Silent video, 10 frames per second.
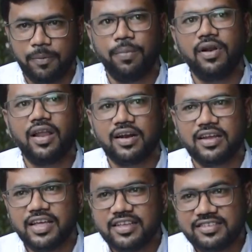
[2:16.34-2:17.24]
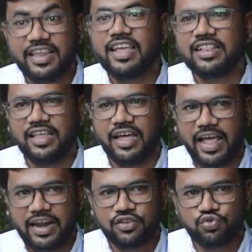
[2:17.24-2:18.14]
people are staying there
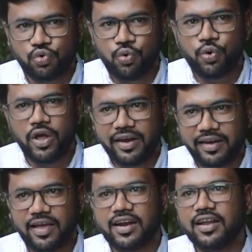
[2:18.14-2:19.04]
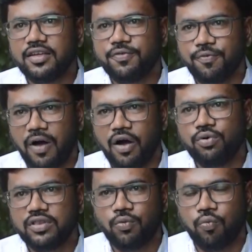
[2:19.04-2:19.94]
and so here I
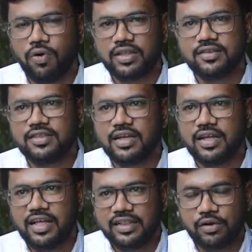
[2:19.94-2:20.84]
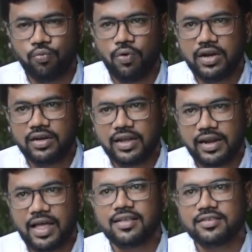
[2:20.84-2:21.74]
found that what is the that one
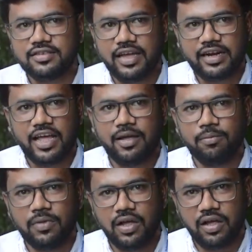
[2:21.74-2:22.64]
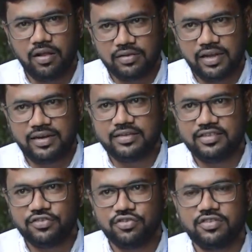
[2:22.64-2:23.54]
class that I am that
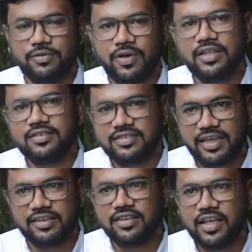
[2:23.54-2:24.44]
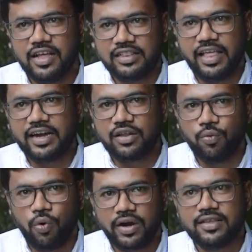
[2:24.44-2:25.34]
Sisu Sivani says that
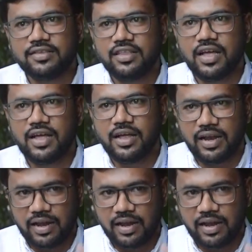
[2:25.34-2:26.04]
what is the